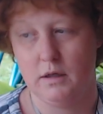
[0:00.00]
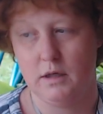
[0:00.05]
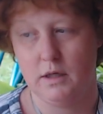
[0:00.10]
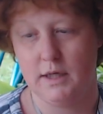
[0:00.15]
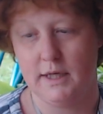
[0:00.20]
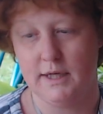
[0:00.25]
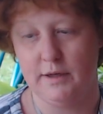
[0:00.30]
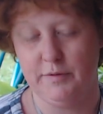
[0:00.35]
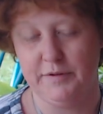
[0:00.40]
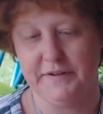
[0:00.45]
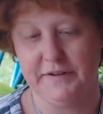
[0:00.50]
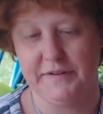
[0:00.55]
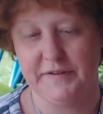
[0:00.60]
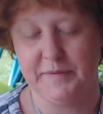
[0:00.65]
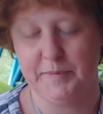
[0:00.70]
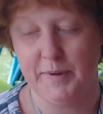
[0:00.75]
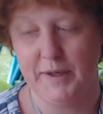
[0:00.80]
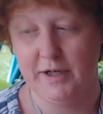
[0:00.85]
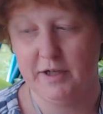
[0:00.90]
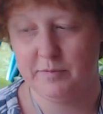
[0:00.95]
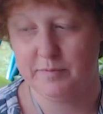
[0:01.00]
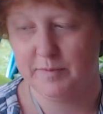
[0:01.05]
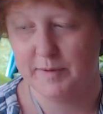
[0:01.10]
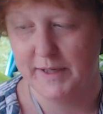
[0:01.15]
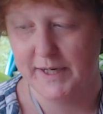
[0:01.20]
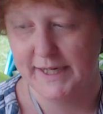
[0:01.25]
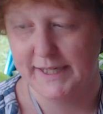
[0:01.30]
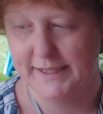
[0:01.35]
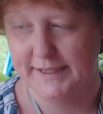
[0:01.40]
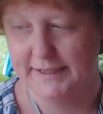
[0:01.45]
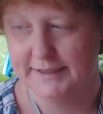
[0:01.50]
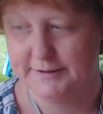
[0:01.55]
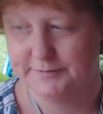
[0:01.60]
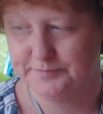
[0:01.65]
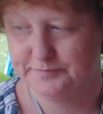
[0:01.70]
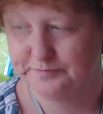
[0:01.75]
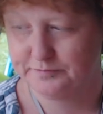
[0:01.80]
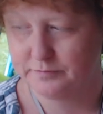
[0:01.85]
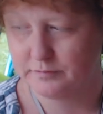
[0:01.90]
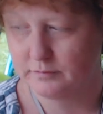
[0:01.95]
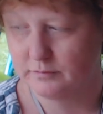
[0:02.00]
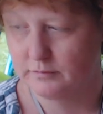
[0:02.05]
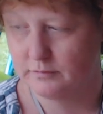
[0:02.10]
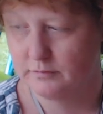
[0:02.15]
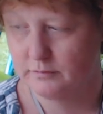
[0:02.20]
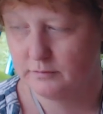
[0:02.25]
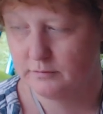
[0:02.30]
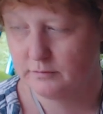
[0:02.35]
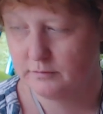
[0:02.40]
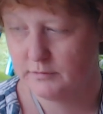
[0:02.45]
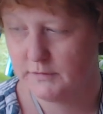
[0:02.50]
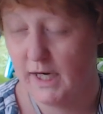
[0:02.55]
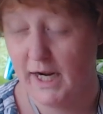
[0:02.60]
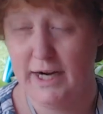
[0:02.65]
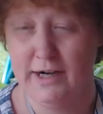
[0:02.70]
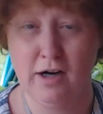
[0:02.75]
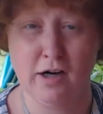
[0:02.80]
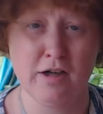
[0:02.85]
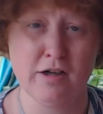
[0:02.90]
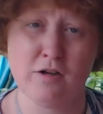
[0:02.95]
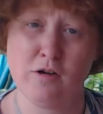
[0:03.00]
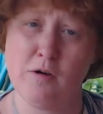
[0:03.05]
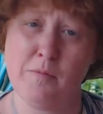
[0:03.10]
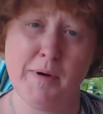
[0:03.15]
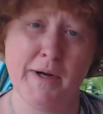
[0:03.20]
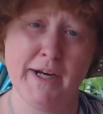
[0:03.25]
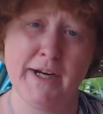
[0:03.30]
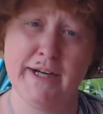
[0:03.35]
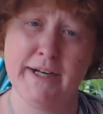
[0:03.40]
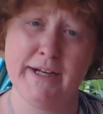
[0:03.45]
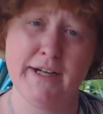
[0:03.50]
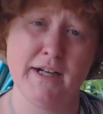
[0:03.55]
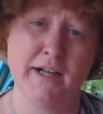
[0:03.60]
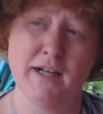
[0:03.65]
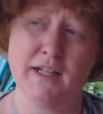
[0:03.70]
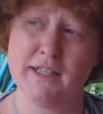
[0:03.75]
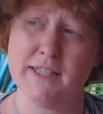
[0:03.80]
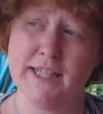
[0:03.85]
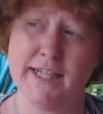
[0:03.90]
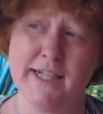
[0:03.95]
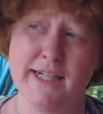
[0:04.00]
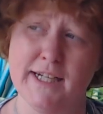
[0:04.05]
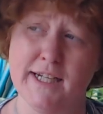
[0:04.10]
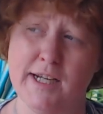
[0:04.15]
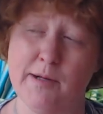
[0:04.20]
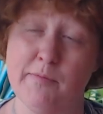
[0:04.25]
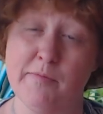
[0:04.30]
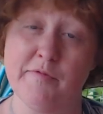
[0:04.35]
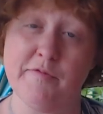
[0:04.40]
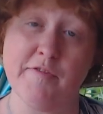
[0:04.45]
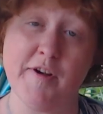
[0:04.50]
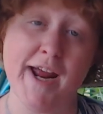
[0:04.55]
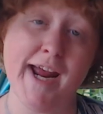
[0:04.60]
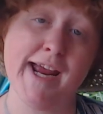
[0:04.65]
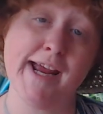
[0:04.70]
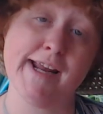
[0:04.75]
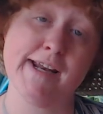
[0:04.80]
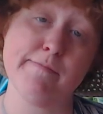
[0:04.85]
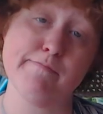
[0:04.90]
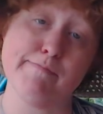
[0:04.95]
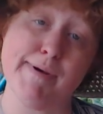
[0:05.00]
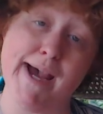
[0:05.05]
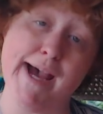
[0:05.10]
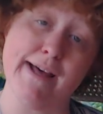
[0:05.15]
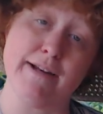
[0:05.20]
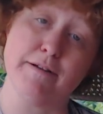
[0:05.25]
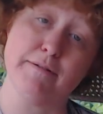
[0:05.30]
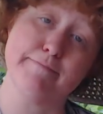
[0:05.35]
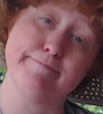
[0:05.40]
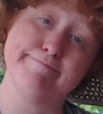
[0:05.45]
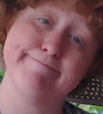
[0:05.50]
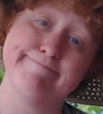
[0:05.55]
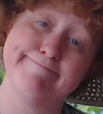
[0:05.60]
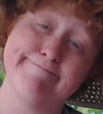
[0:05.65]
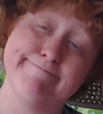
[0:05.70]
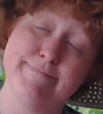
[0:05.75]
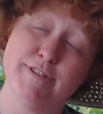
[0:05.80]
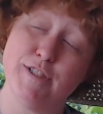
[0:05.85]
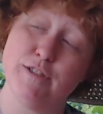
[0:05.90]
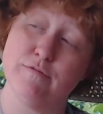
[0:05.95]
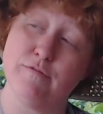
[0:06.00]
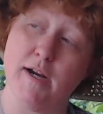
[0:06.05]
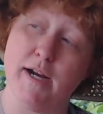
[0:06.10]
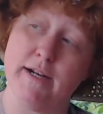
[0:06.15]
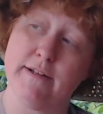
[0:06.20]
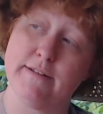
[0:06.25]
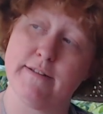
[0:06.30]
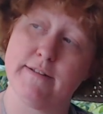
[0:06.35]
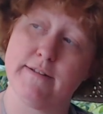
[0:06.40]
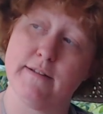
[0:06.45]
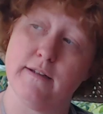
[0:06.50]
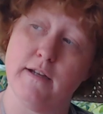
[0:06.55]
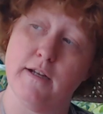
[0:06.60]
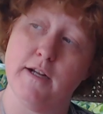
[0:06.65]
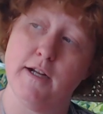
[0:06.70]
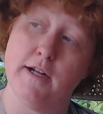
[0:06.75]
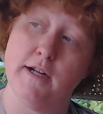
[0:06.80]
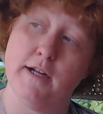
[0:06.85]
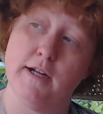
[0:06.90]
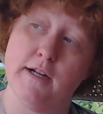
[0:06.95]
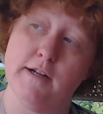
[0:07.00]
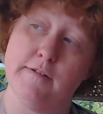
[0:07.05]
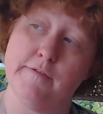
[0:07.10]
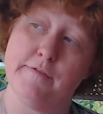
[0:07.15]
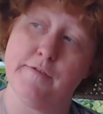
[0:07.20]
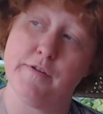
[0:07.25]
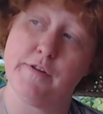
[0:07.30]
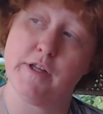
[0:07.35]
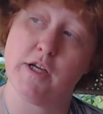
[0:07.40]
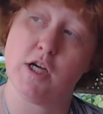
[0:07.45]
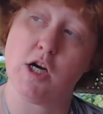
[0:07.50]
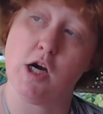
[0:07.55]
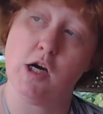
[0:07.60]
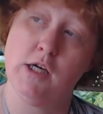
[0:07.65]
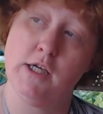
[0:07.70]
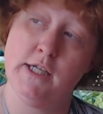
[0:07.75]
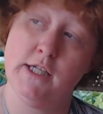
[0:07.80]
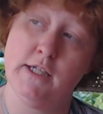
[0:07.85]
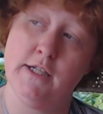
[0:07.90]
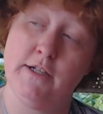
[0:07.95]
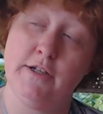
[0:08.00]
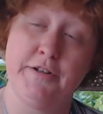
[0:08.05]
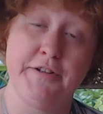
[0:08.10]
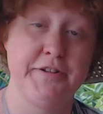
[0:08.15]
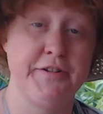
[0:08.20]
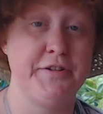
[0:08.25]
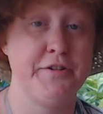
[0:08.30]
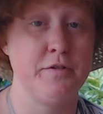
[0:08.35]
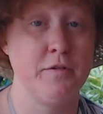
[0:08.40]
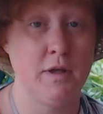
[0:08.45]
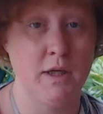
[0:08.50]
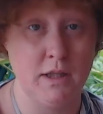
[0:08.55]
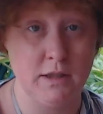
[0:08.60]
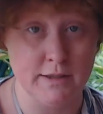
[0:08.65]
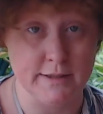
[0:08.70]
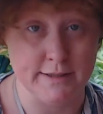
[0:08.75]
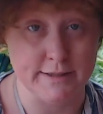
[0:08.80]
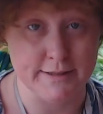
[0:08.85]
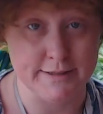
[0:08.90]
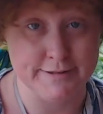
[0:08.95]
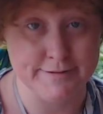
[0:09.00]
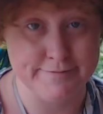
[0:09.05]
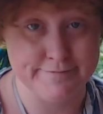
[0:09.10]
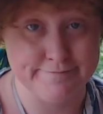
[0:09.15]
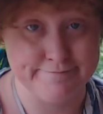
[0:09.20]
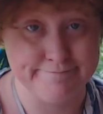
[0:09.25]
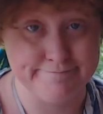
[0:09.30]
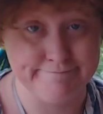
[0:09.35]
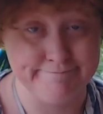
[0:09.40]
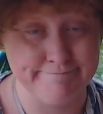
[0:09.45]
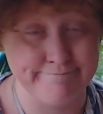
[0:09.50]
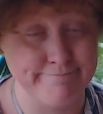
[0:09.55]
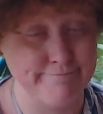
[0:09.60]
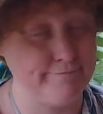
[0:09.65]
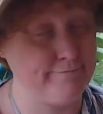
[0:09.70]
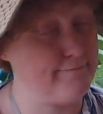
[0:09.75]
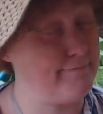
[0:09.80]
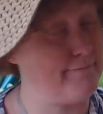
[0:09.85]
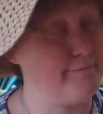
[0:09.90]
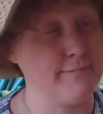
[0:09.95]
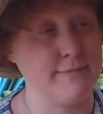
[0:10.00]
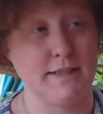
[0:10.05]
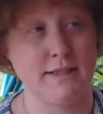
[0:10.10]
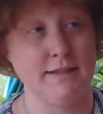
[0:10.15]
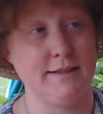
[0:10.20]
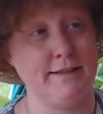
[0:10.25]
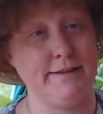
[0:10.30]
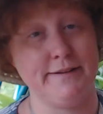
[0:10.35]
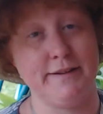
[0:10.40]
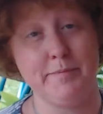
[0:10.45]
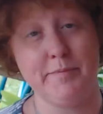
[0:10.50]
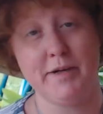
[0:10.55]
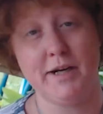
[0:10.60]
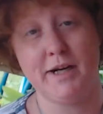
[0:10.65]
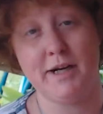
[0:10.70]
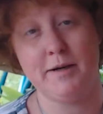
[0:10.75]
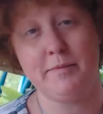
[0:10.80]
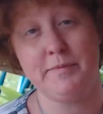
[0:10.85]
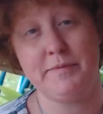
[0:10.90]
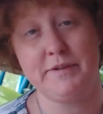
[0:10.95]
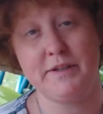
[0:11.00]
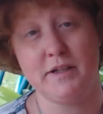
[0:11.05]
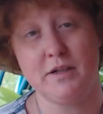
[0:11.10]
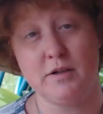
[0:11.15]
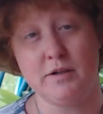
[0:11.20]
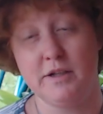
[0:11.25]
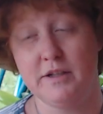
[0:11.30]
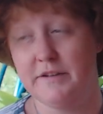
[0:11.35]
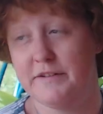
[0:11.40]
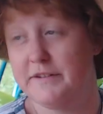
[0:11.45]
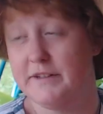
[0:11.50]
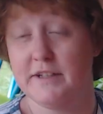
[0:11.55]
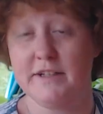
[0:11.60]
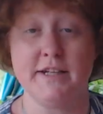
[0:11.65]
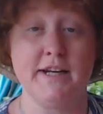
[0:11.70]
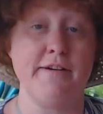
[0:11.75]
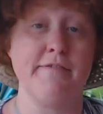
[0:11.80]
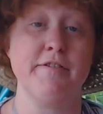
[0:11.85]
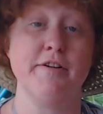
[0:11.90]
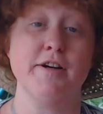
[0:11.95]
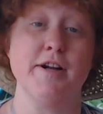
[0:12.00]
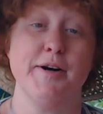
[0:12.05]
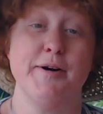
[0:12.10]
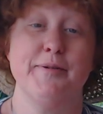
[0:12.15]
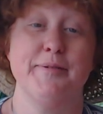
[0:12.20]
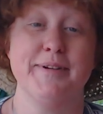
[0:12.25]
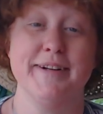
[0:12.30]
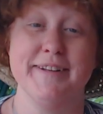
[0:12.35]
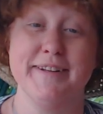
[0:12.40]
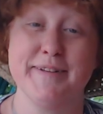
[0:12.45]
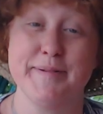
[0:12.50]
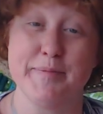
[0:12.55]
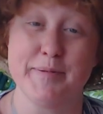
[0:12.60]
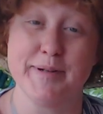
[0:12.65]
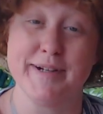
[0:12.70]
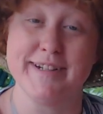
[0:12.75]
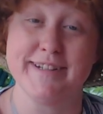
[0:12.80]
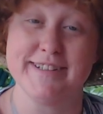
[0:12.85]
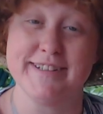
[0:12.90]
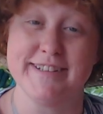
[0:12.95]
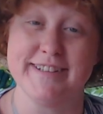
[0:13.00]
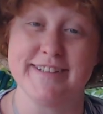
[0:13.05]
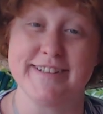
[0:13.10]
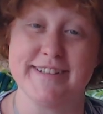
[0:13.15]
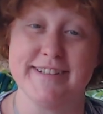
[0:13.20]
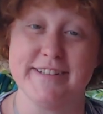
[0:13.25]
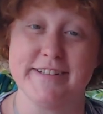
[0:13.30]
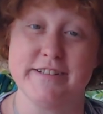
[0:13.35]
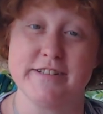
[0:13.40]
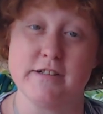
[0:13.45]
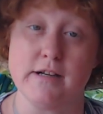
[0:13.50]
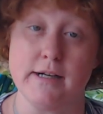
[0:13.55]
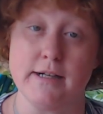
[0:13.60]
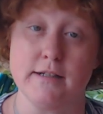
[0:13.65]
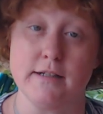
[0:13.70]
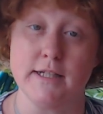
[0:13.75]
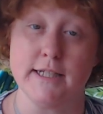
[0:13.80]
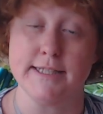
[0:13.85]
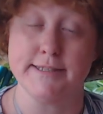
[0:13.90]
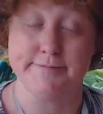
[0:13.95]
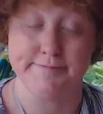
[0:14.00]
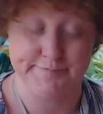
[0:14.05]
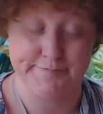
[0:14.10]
And it was inspired by an article by a lady named Van Badham, who writes for The Guardian in Australia. Sometimes, you never know when inspiration is going to strike, right?